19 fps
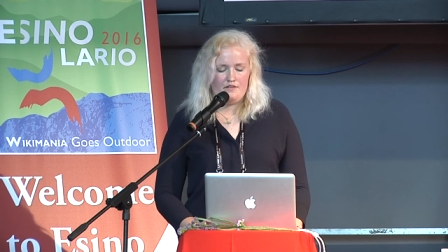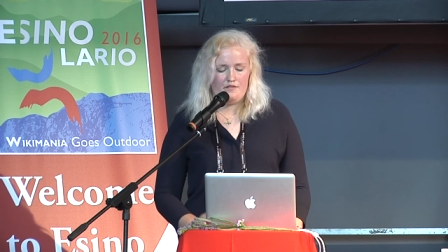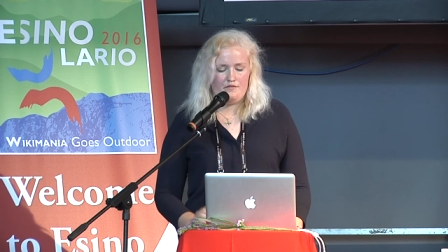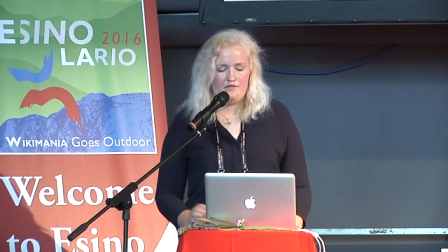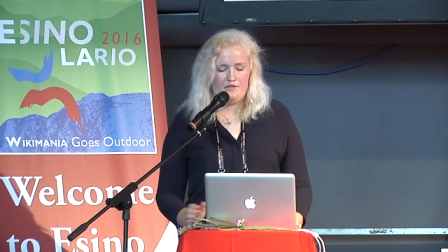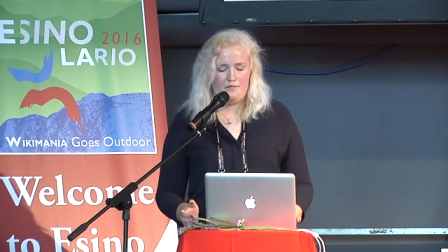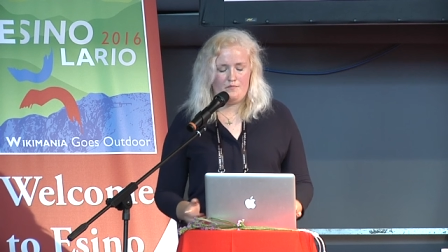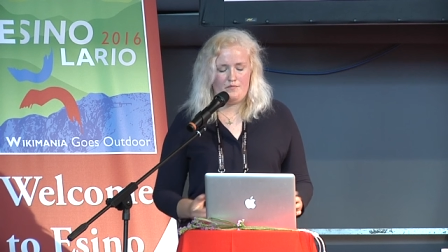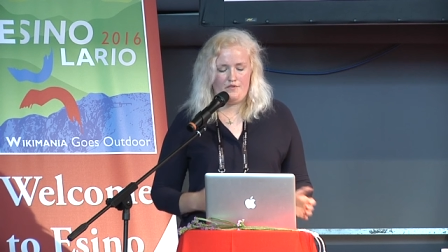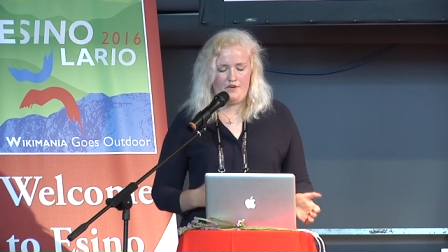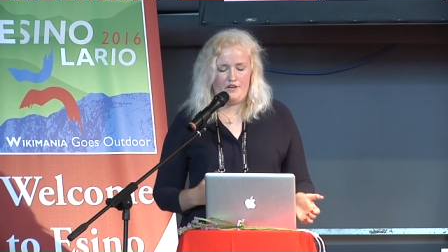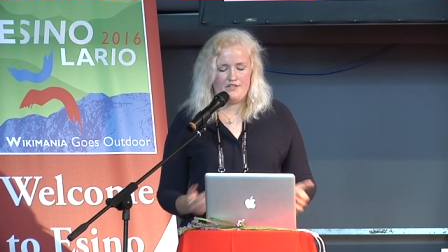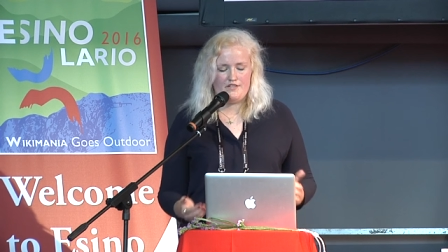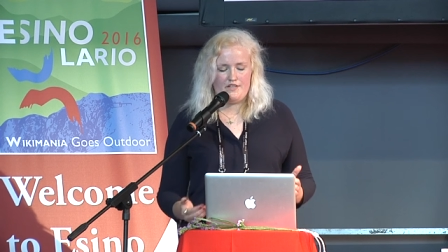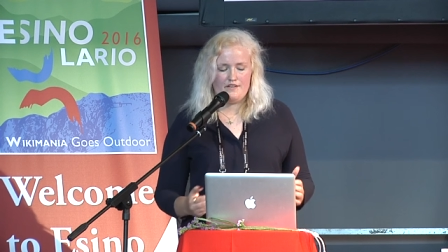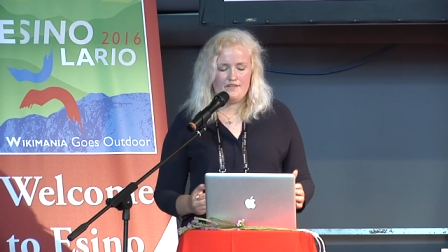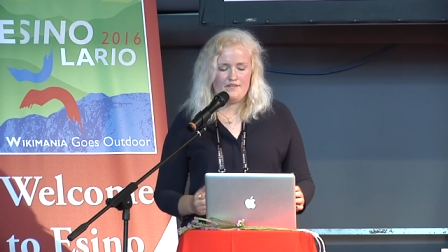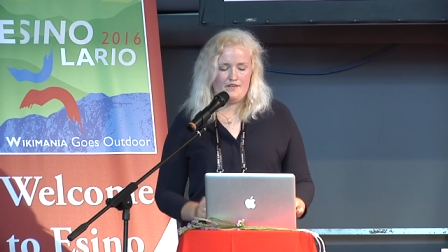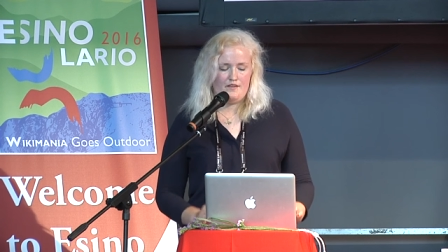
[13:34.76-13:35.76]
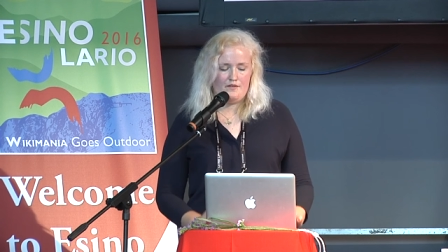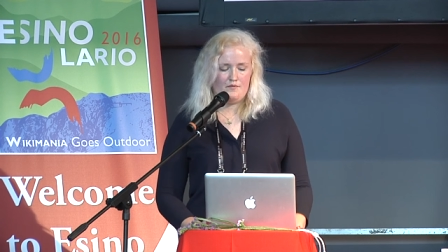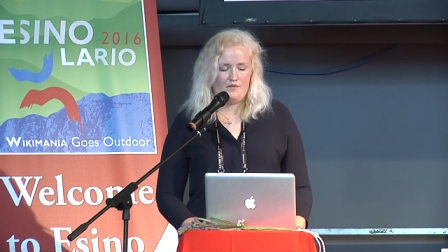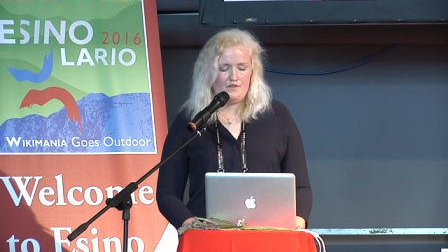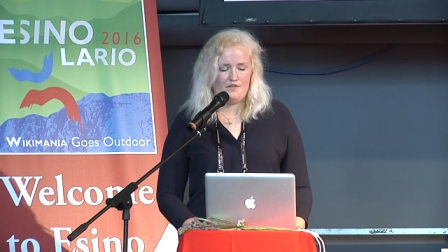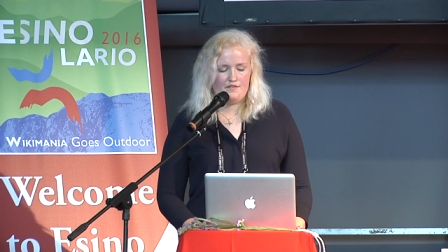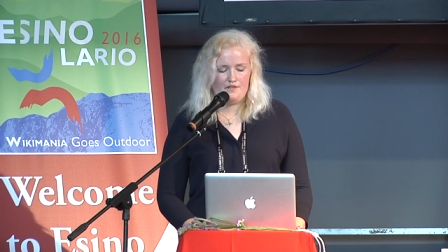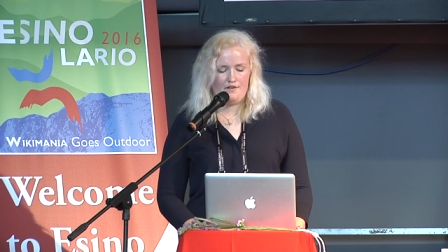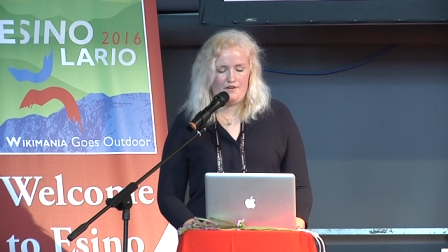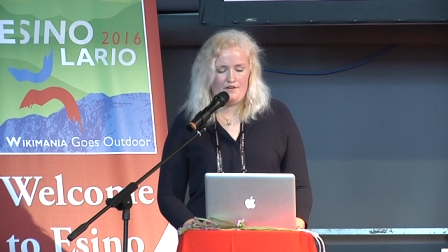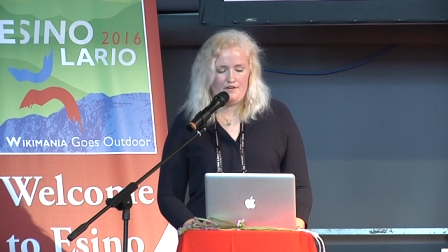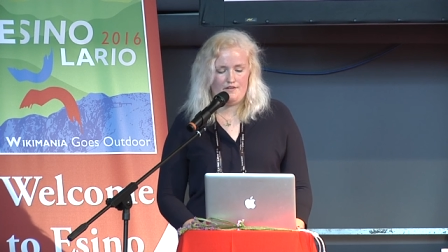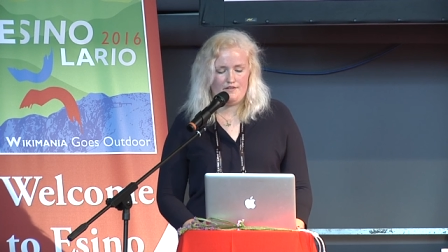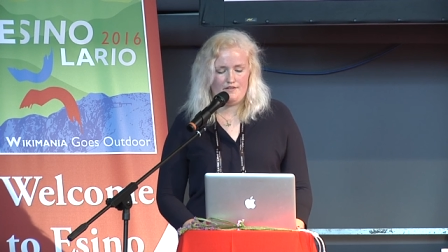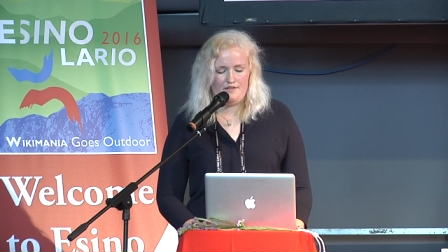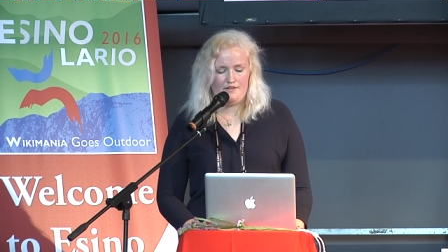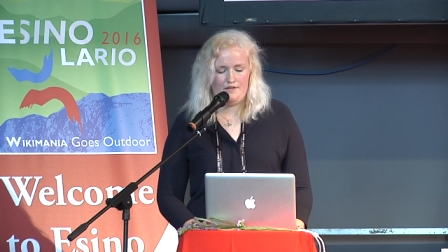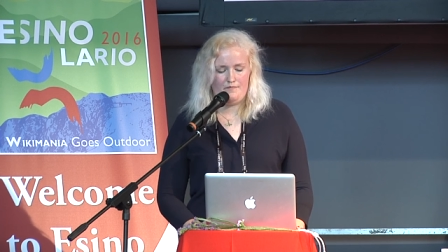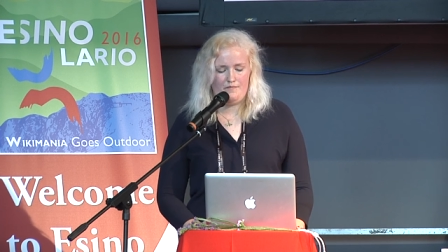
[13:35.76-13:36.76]
different projects that were
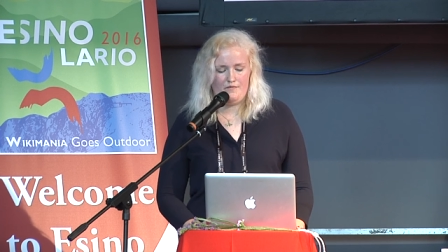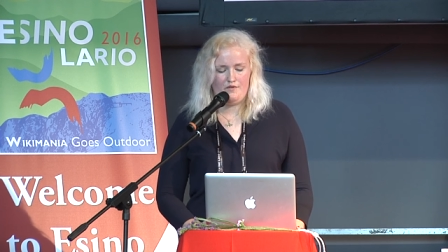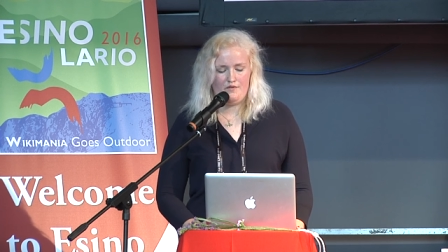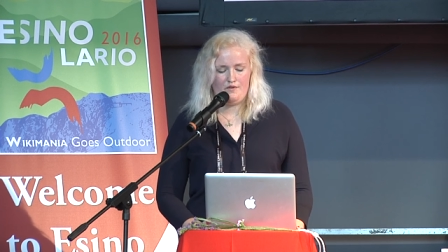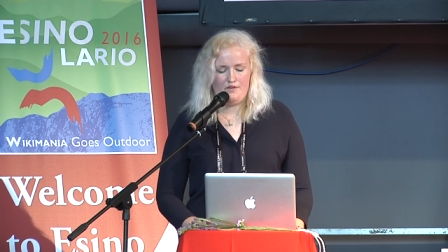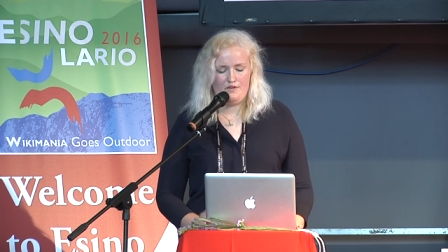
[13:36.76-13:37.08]
started to